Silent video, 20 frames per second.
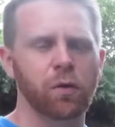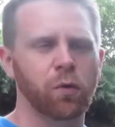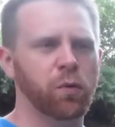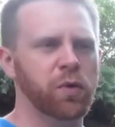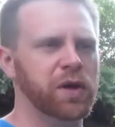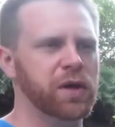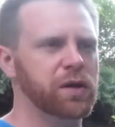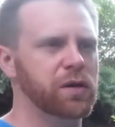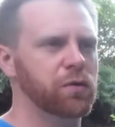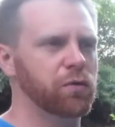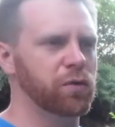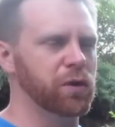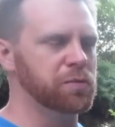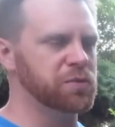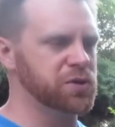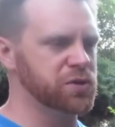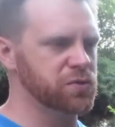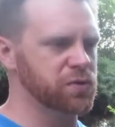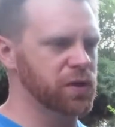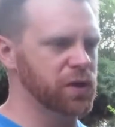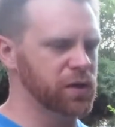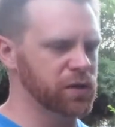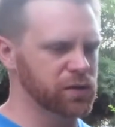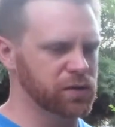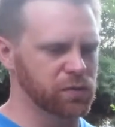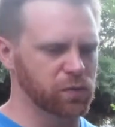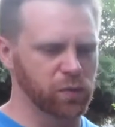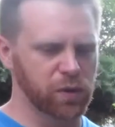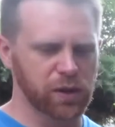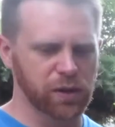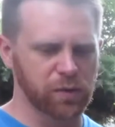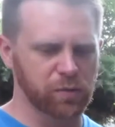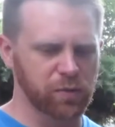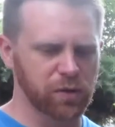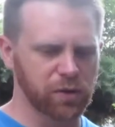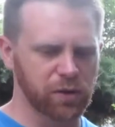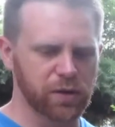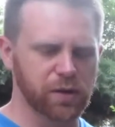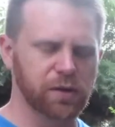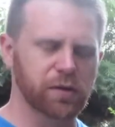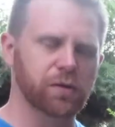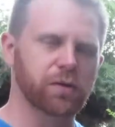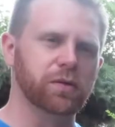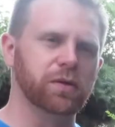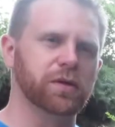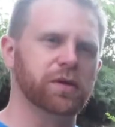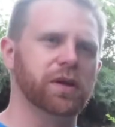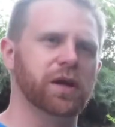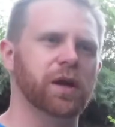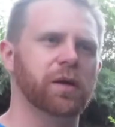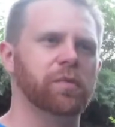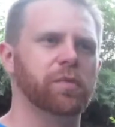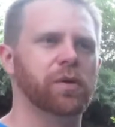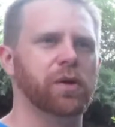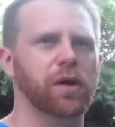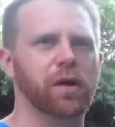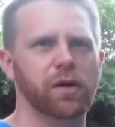weak grip strength, weak ability to hold it up,